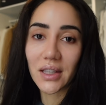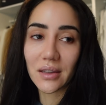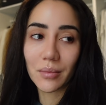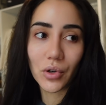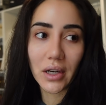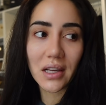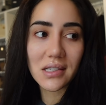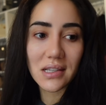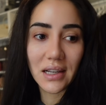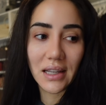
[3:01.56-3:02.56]
in the
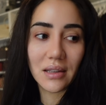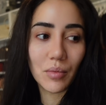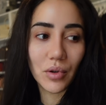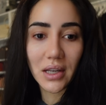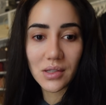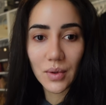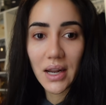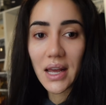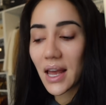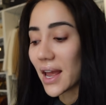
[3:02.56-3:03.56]
mornings, early in the mornings when
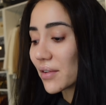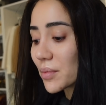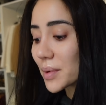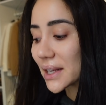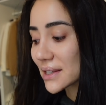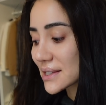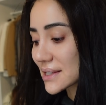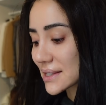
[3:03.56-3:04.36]
everybody else is